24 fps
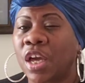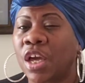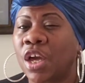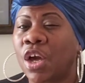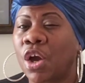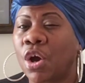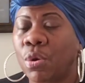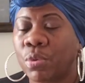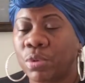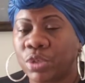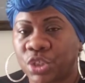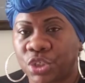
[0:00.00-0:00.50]

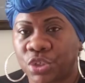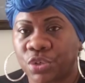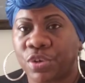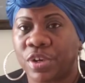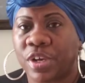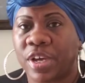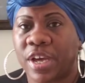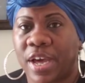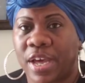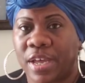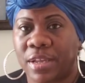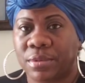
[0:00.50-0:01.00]
Go with your
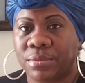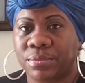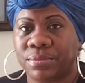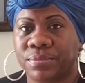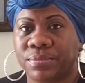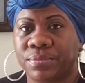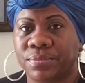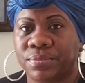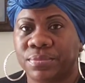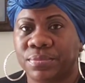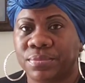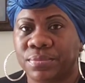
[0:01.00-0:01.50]
gut.
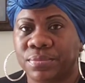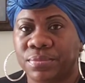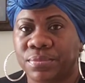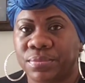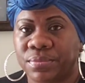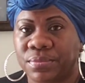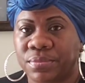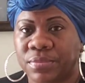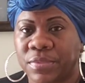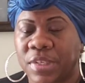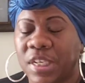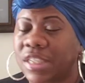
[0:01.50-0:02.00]

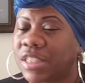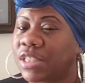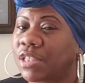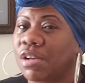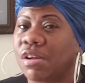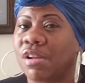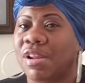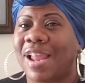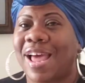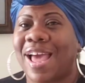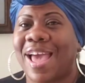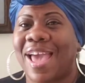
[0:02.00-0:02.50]
That's
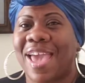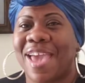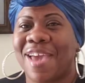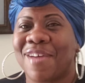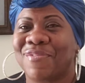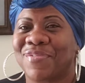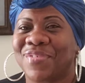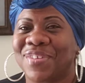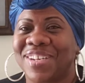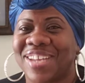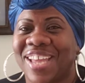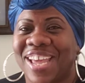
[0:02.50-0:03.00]
all I have
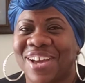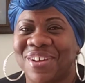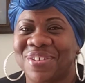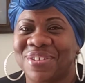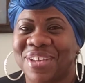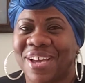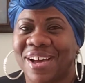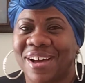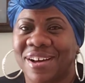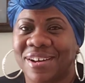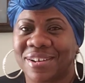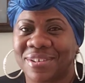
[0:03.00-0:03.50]
for now,
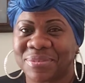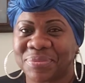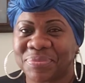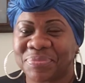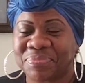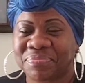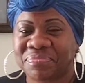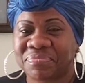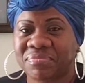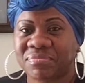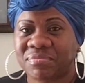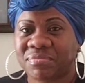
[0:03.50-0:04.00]
y'all.
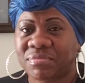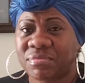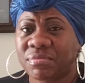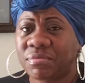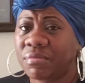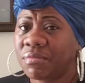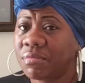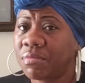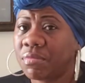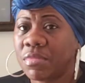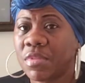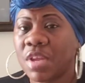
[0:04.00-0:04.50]

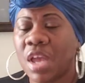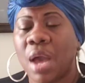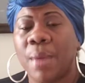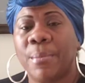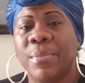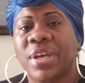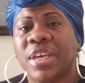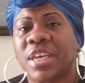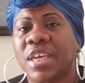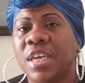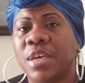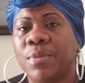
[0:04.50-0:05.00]
I'm
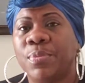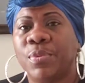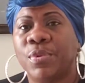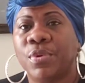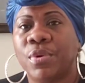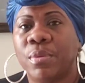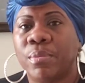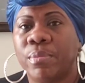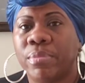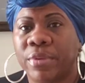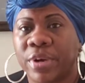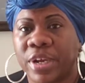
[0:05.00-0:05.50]
going to keep
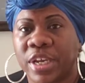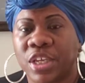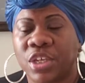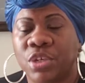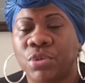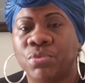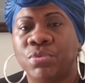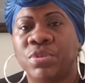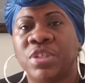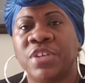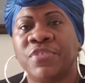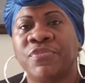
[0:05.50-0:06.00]
on bringing
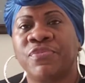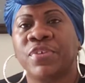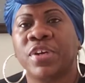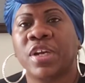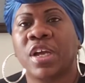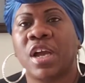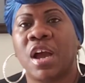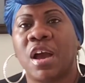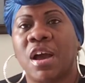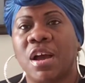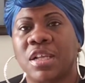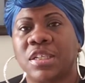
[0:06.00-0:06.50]
you different
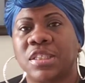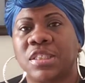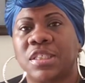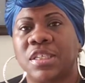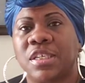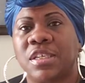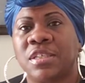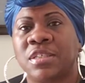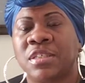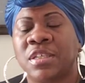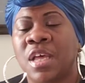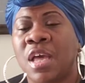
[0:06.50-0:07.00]

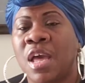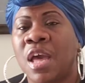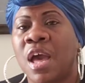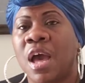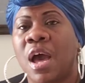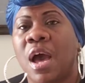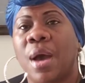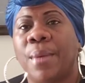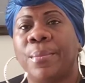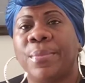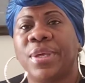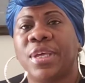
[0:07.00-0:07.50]
content.
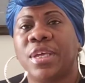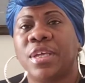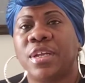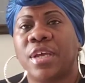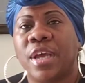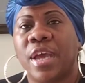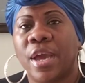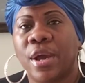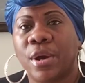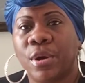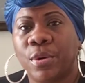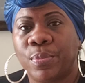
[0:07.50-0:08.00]
I'm here to
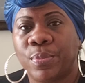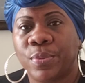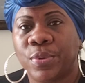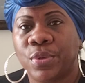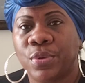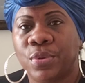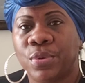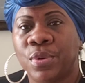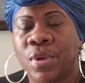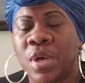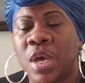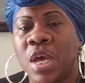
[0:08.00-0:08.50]
help
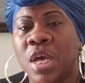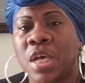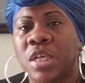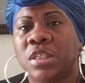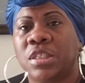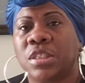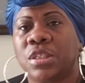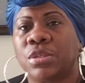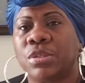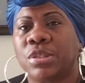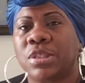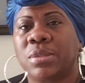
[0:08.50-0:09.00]
you.
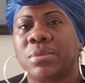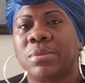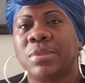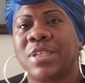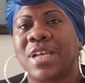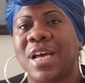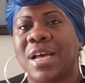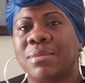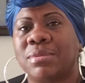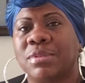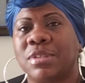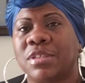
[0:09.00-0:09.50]
So
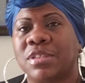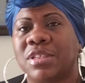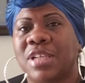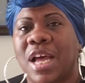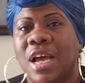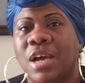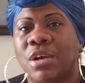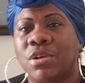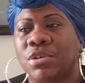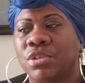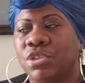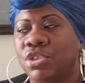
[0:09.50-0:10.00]
sometimes it's
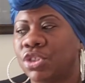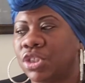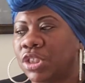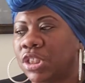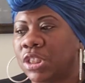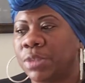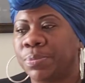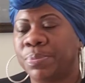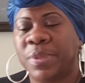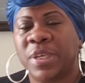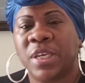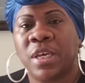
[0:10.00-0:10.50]
not going to
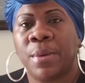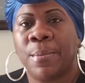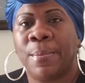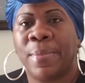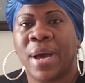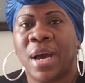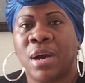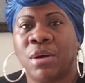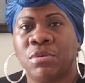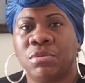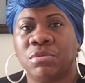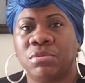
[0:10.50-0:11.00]
just be
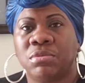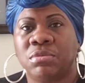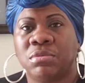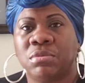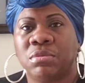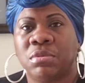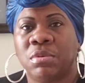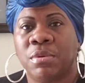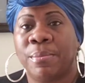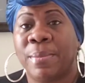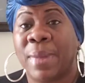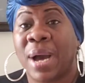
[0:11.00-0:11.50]
about
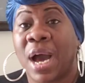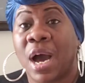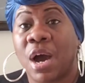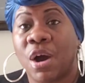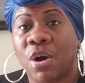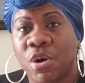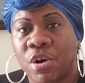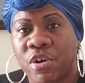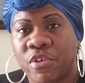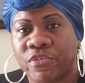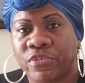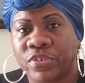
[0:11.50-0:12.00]
my
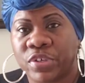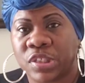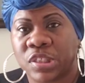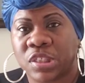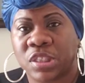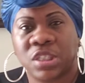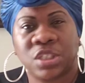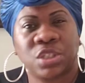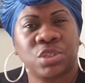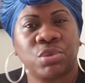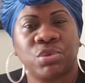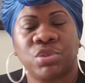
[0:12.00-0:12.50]
office
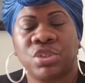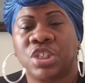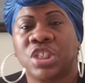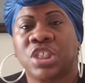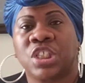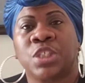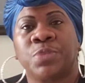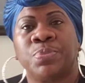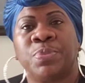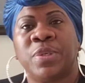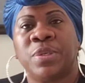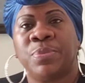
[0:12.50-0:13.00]
is going to
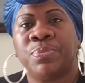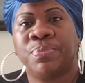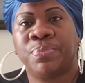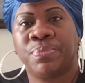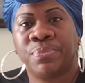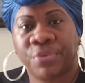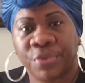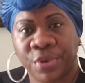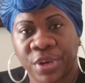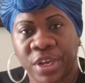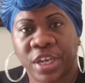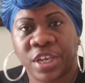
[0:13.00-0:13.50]
just be
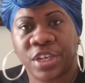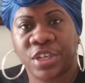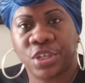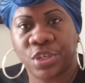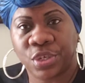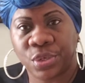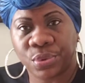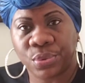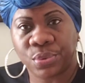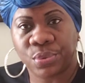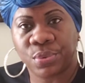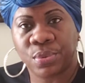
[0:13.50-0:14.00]
bringing
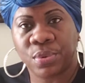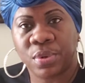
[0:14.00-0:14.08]
you